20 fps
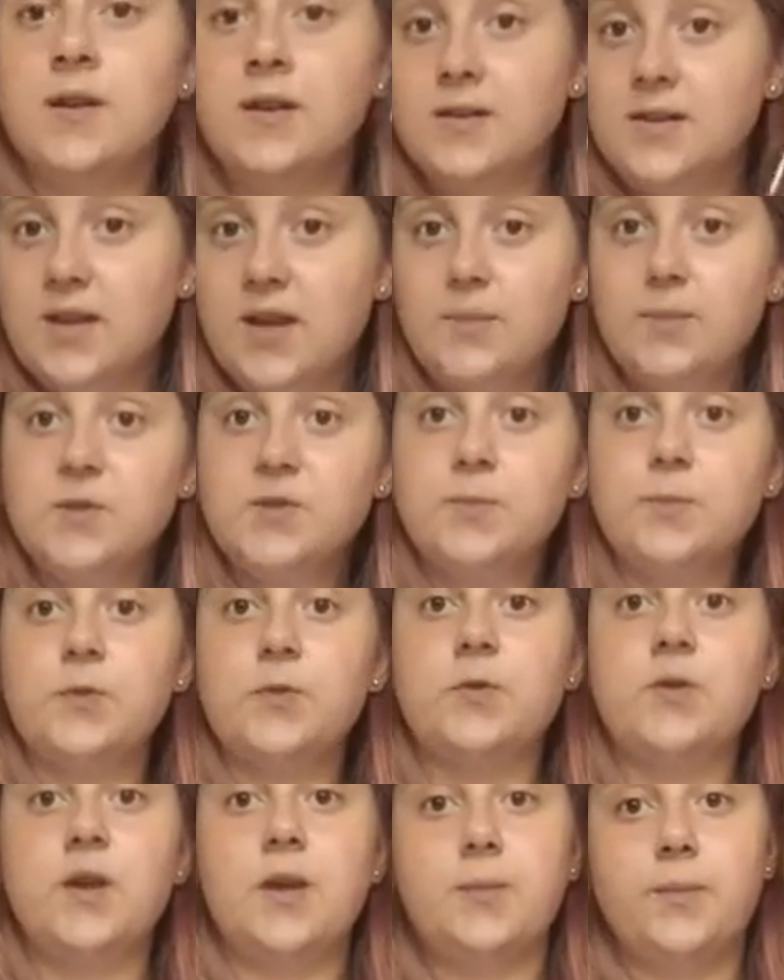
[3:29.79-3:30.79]

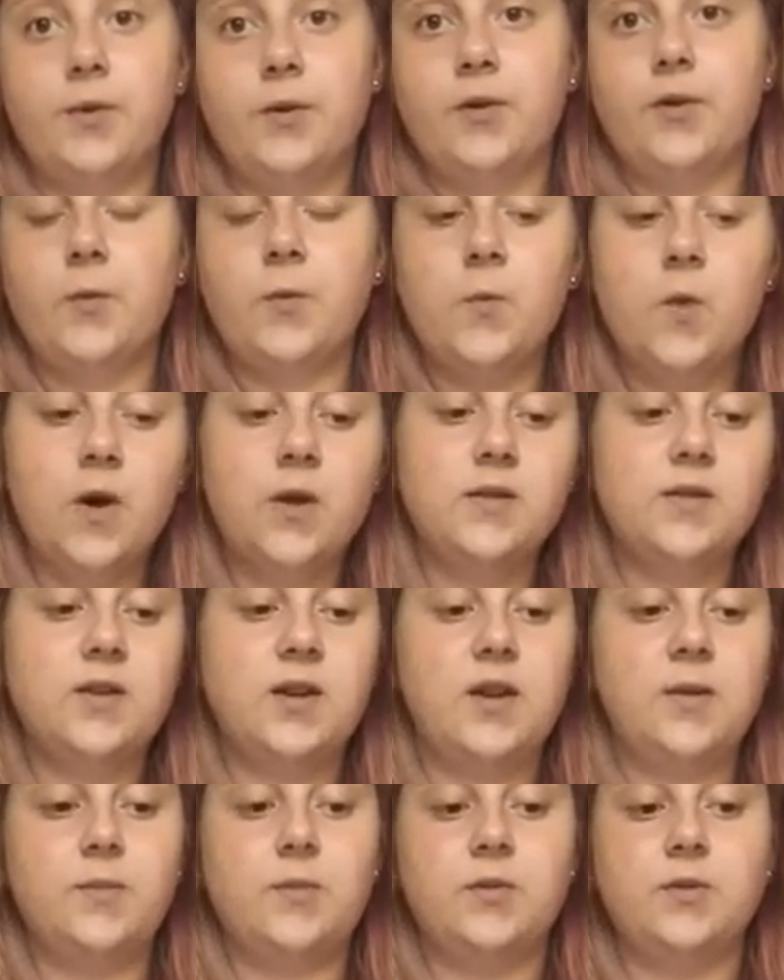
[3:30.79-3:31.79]
tablespoon and put 1
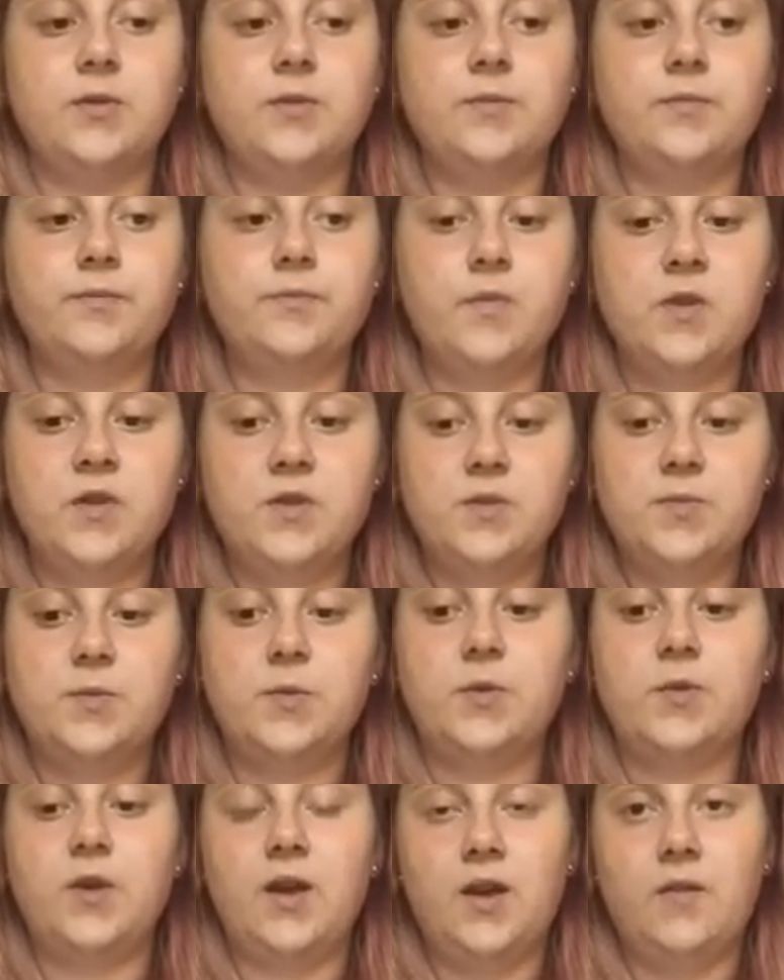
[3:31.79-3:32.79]

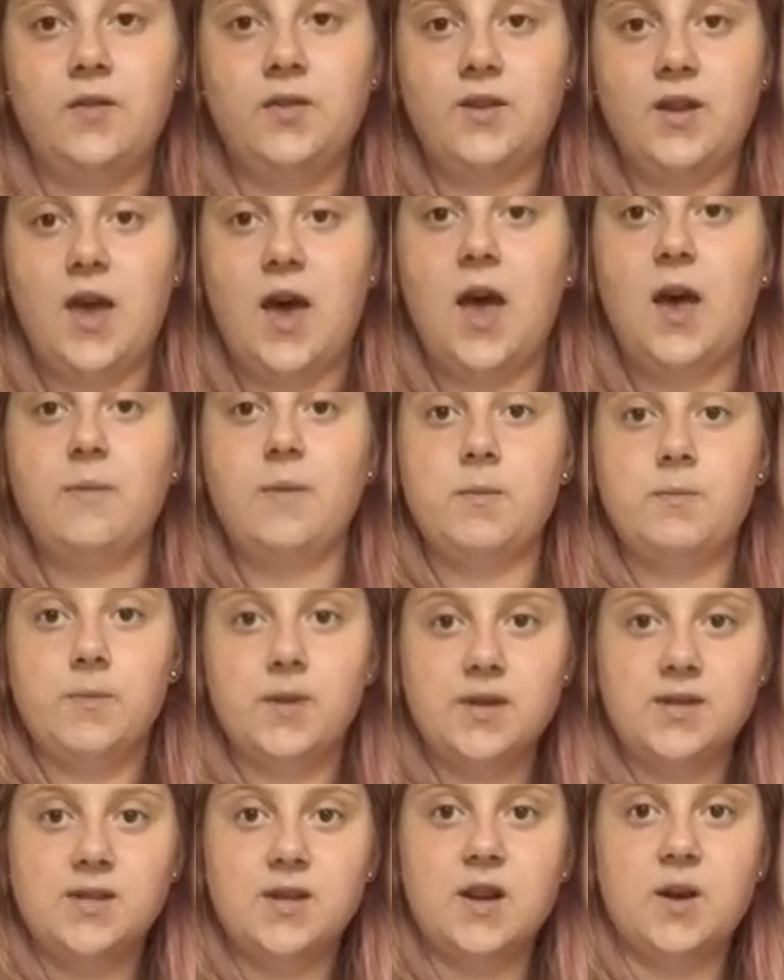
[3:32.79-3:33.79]
tablespoon every time and
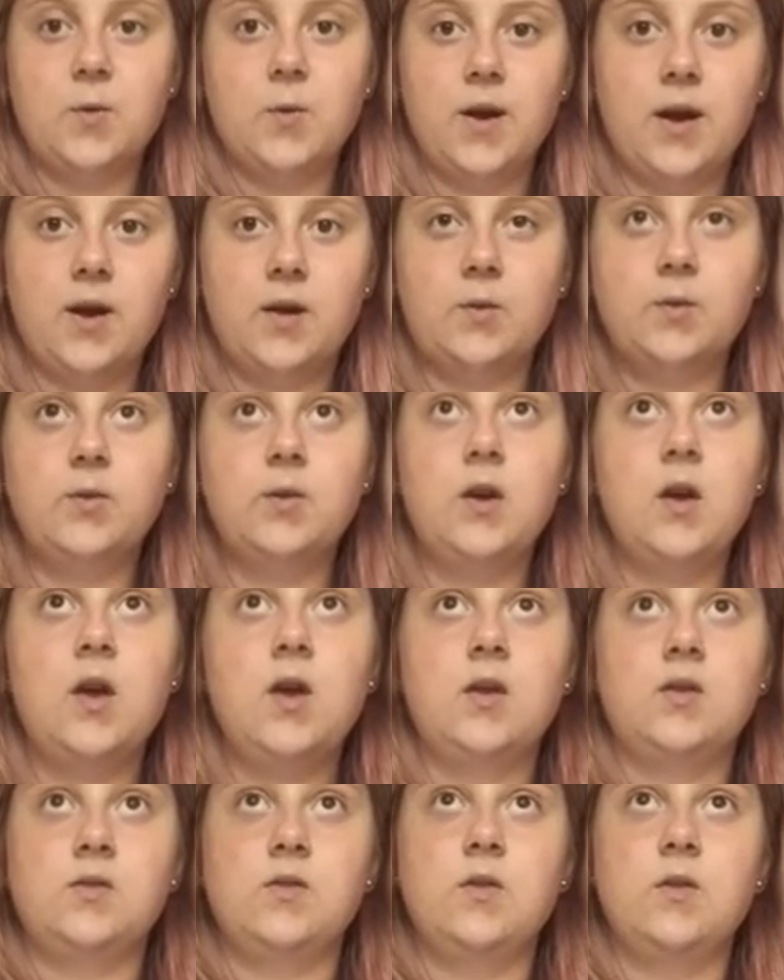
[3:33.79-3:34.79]
mix it around
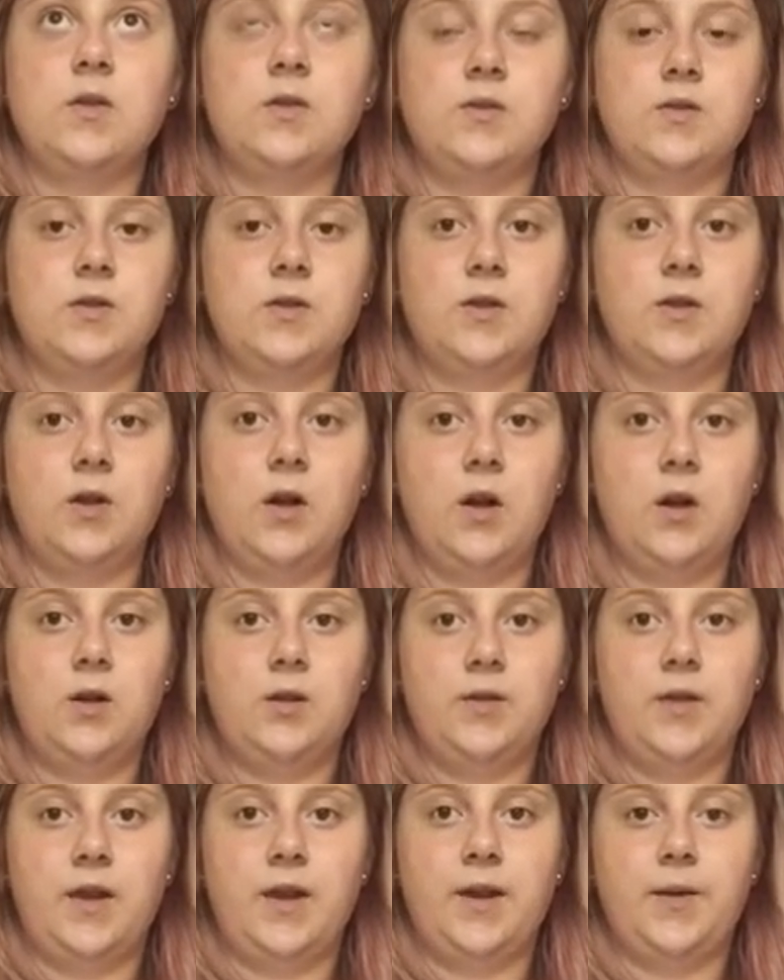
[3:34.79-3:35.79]
until all
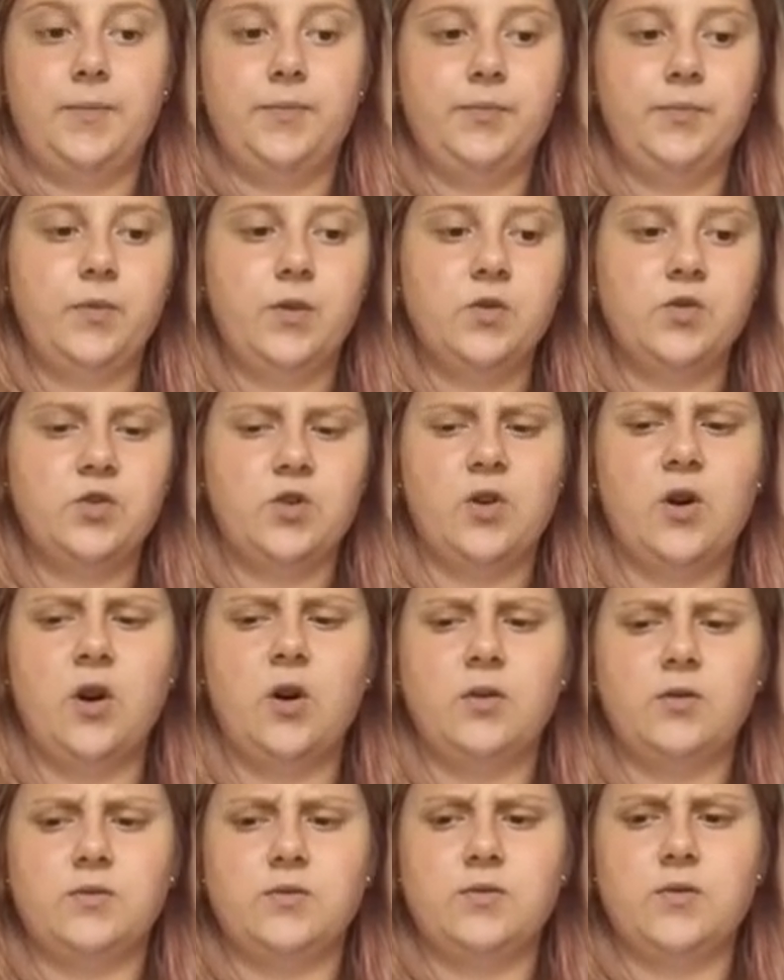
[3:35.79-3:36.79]
the
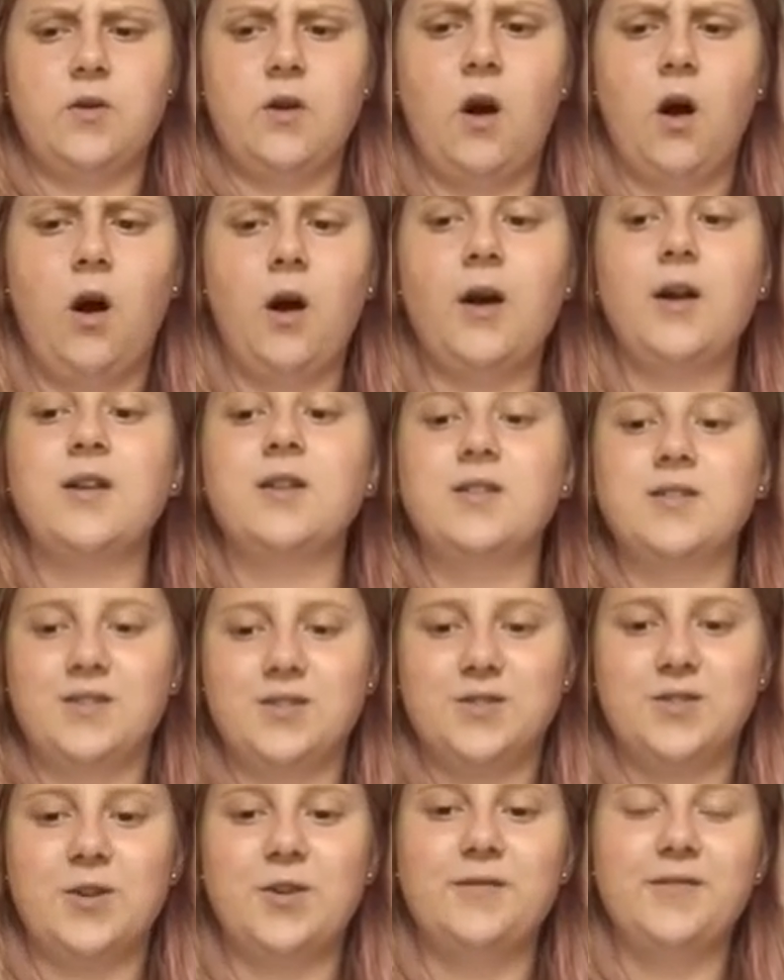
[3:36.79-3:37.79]
sugar are
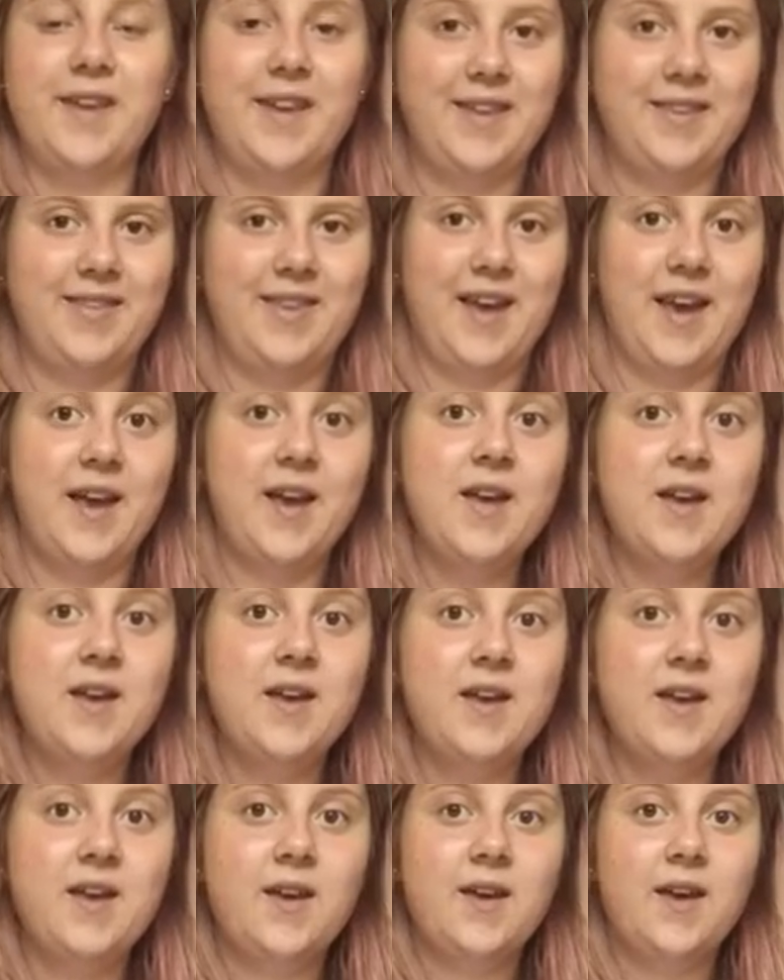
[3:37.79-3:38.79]
dissolved in the
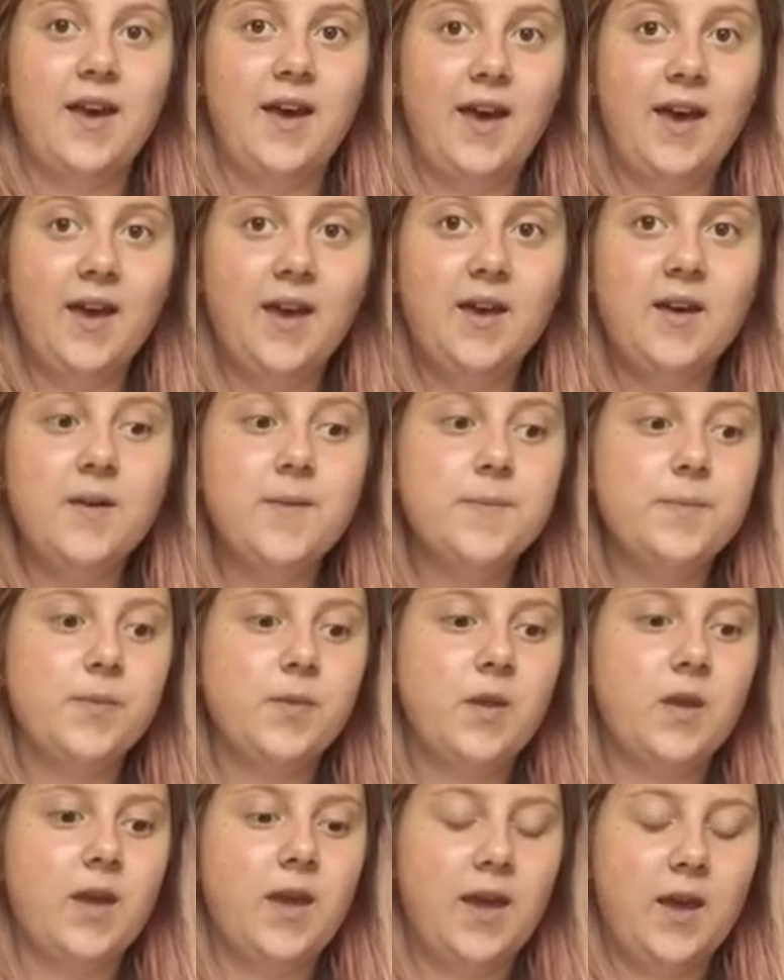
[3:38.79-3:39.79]
egg
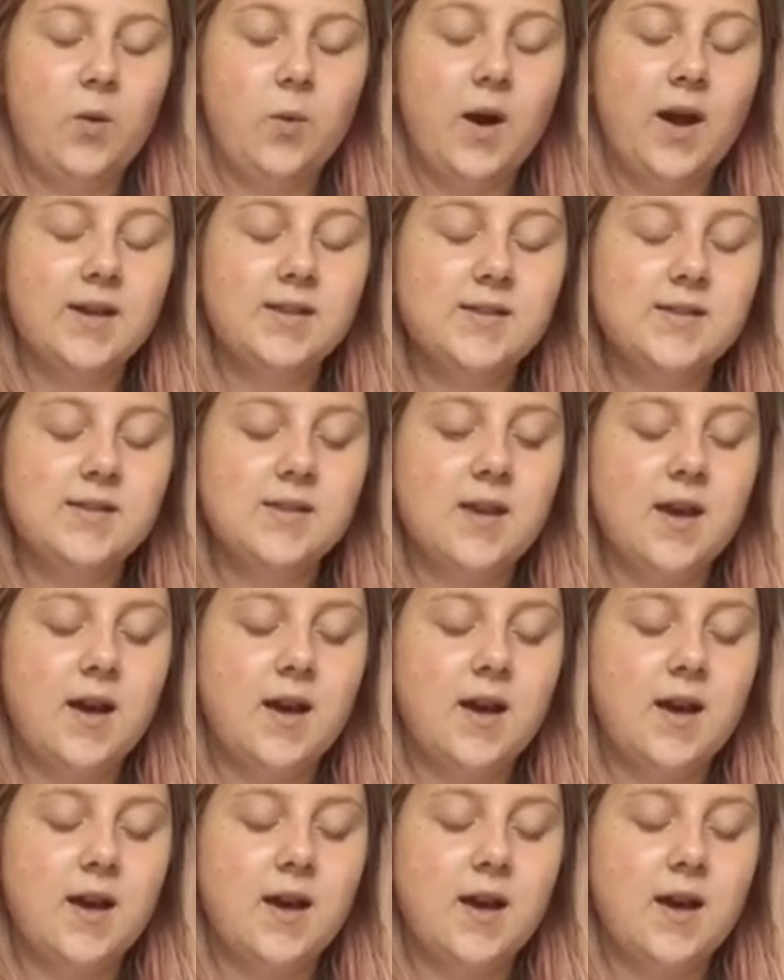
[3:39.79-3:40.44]
whites.